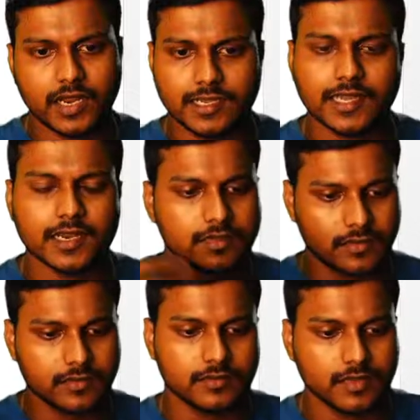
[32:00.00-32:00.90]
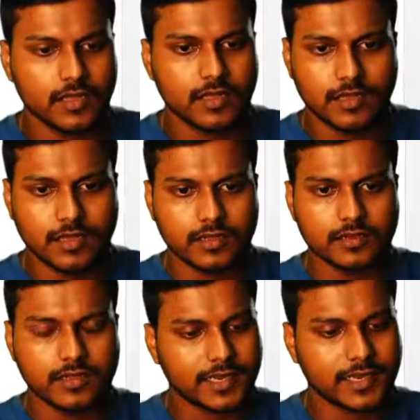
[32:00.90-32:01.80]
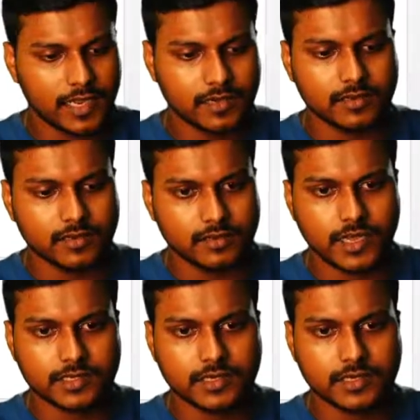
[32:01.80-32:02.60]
is it can actually